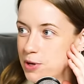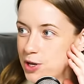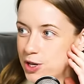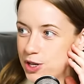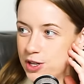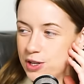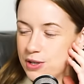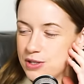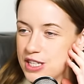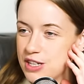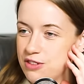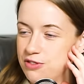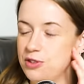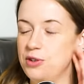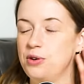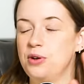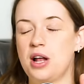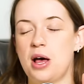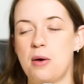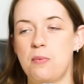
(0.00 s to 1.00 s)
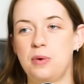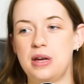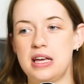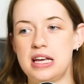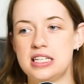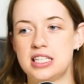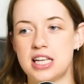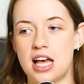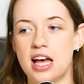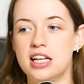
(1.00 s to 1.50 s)
beautiful. Like,
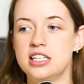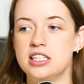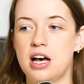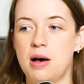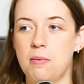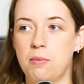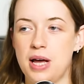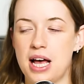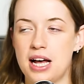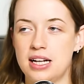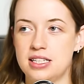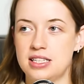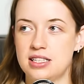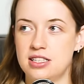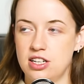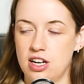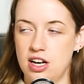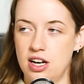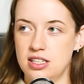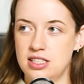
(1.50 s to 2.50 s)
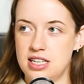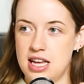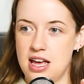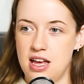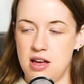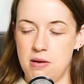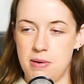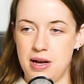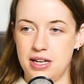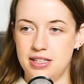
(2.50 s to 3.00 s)
we turned up, we had to start it
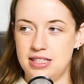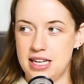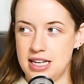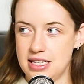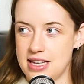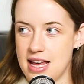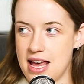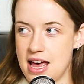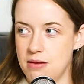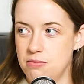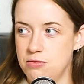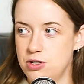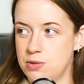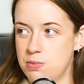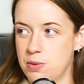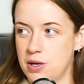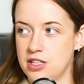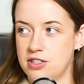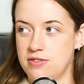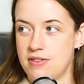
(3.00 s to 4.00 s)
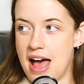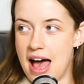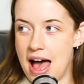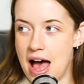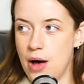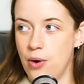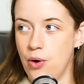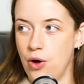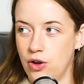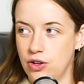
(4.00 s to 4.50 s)
at about 6 a.m. just because of
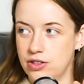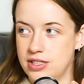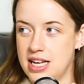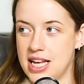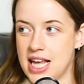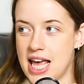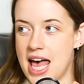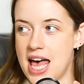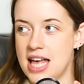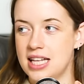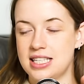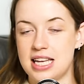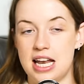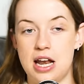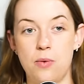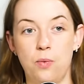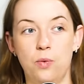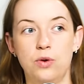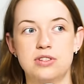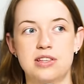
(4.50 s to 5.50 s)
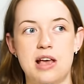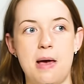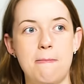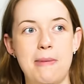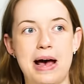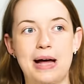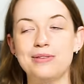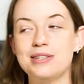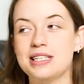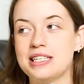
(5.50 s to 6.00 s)
how hot it gets. Yeah. And it was like
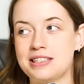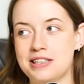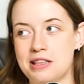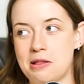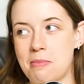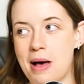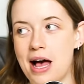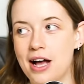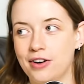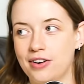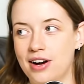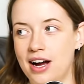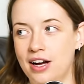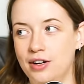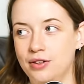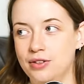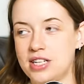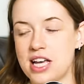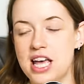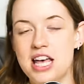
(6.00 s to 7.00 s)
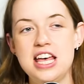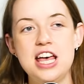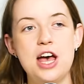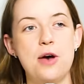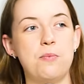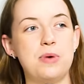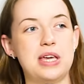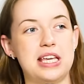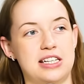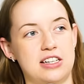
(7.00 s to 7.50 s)
mountains in the background,
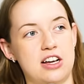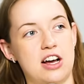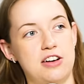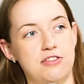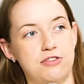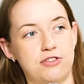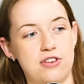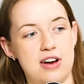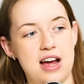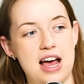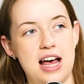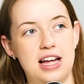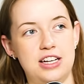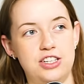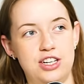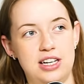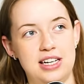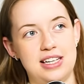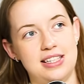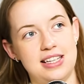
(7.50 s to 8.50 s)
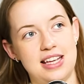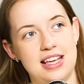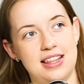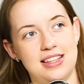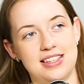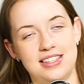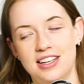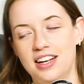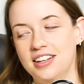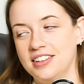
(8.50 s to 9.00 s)
and we could kind of gradually see
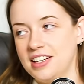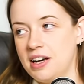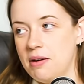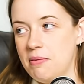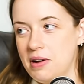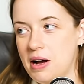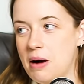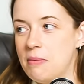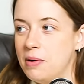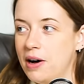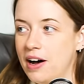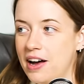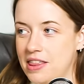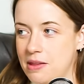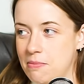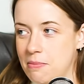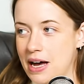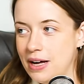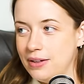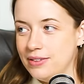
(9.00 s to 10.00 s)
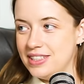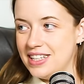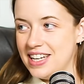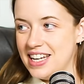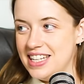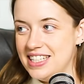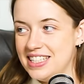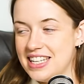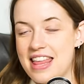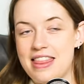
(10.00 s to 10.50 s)
the sun coming up behind the
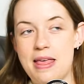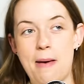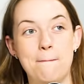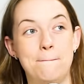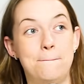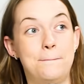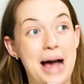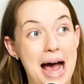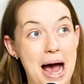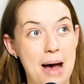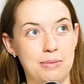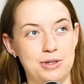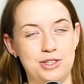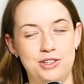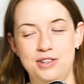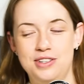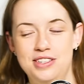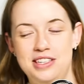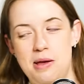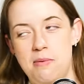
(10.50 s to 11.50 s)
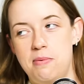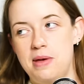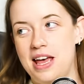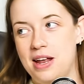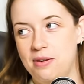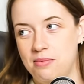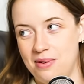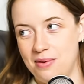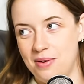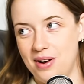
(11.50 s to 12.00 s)
mountains. And then, bam, as soon as it
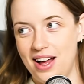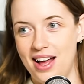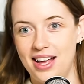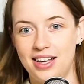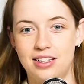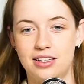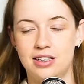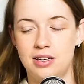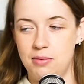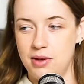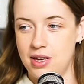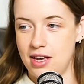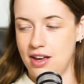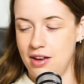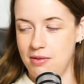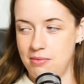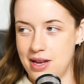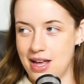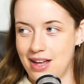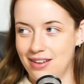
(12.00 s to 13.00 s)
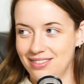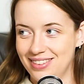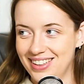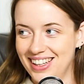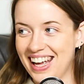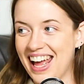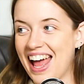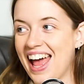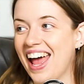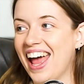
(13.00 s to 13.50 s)
appeared, we were like, can we go home now?
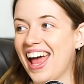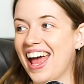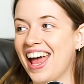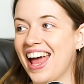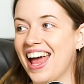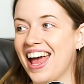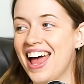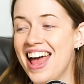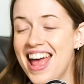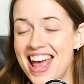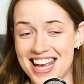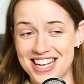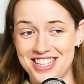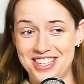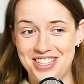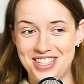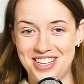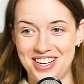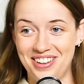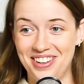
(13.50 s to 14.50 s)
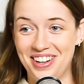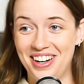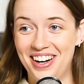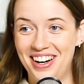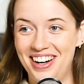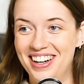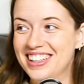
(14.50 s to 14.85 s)
It's too hot.